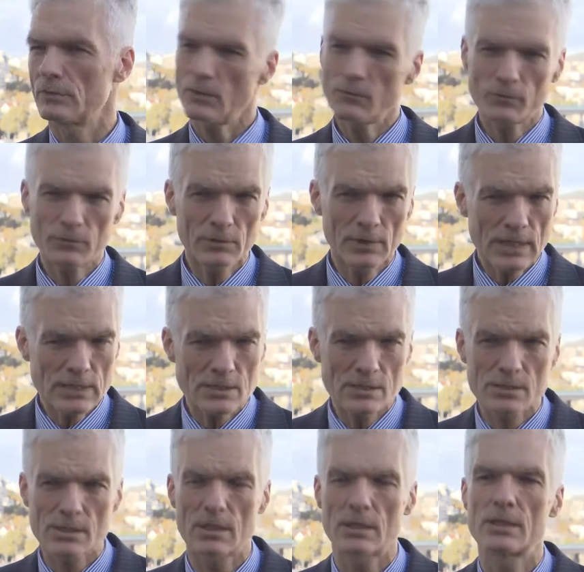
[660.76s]
Not
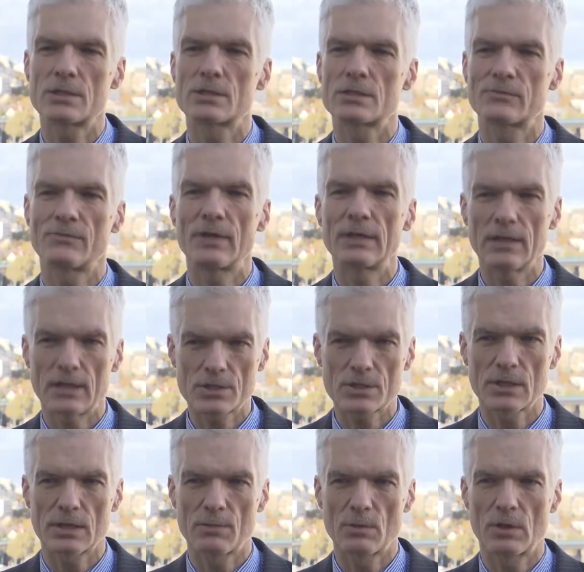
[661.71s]
necessarily just
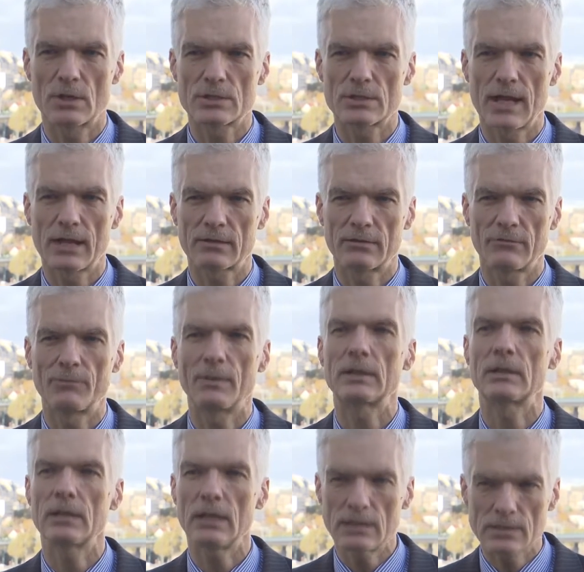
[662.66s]
financially more attractive, but
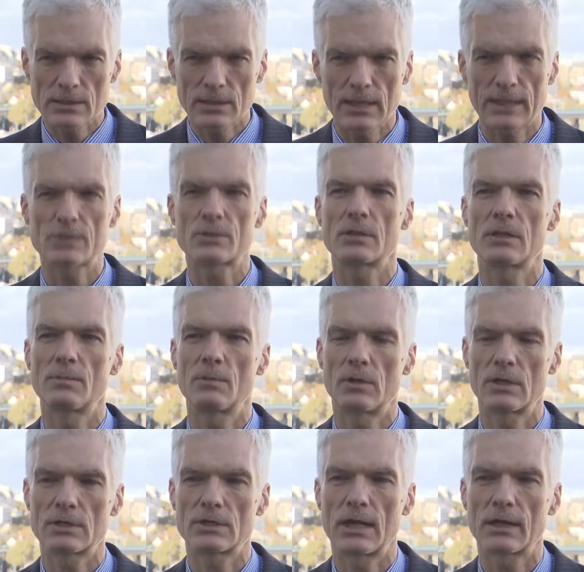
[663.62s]
intellectually
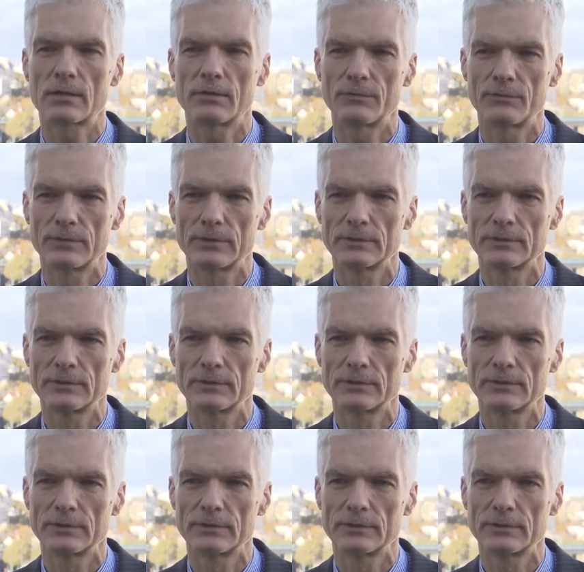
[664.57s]
more attractive.